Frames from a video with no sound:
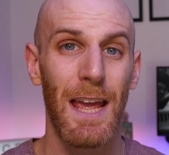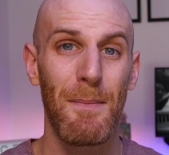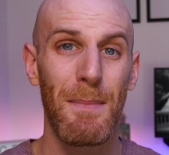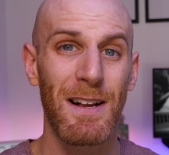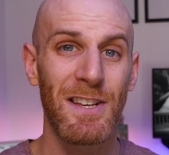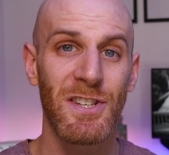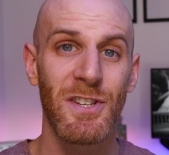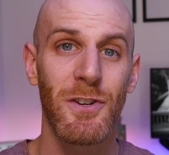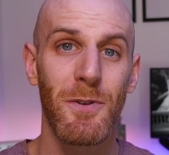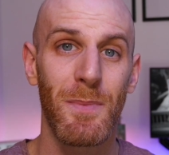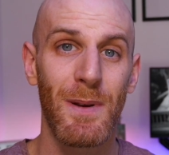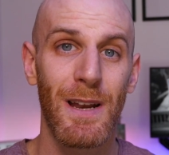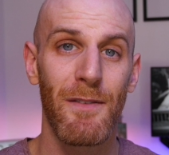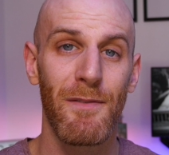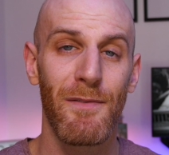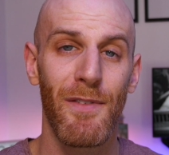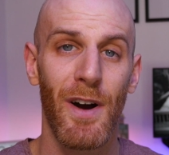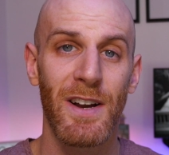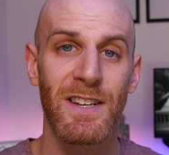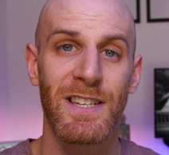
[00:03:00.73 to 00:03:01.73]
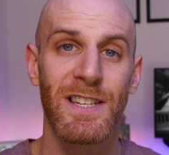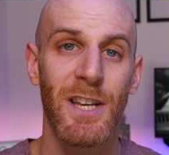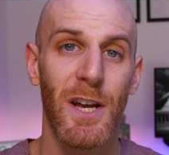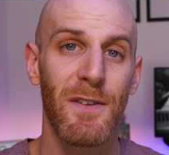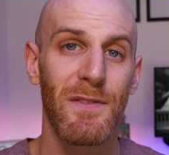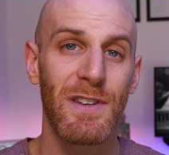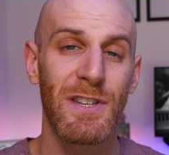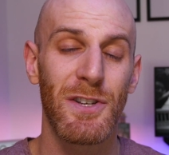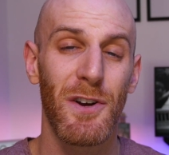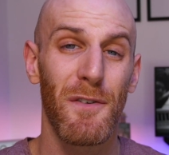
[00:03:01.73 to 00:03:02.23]
Imagine you've invited
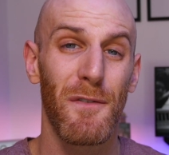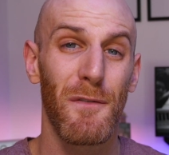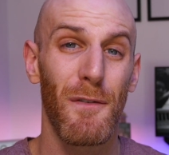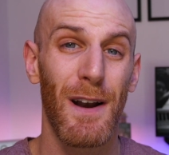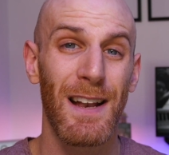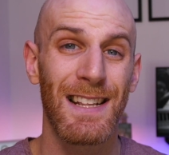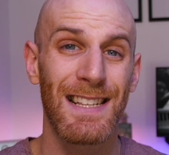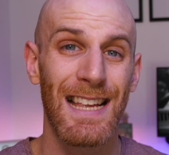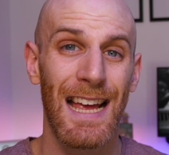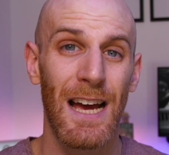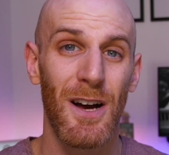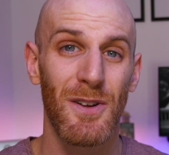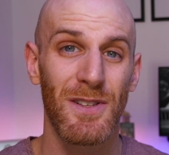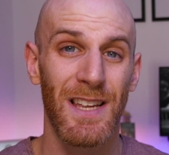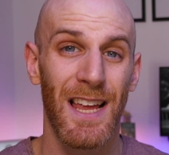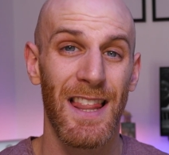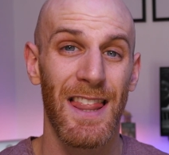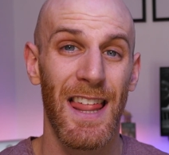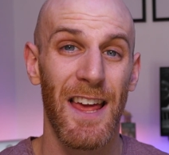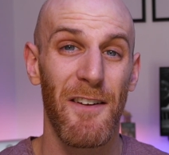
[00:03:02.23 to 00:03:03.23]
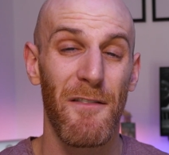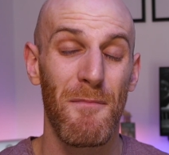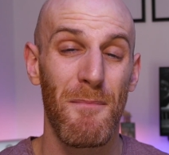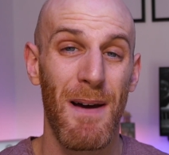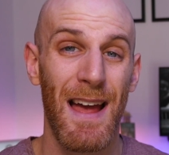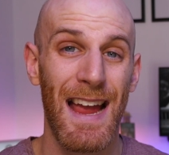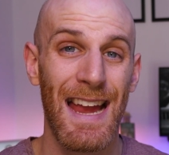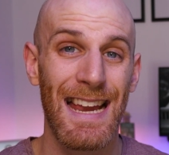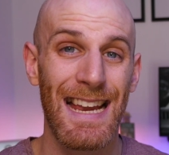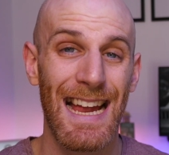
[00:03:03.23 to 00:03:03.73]
over to your friend's house and they've
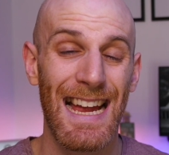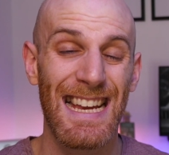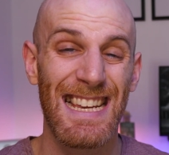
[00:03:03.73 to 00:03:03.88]
made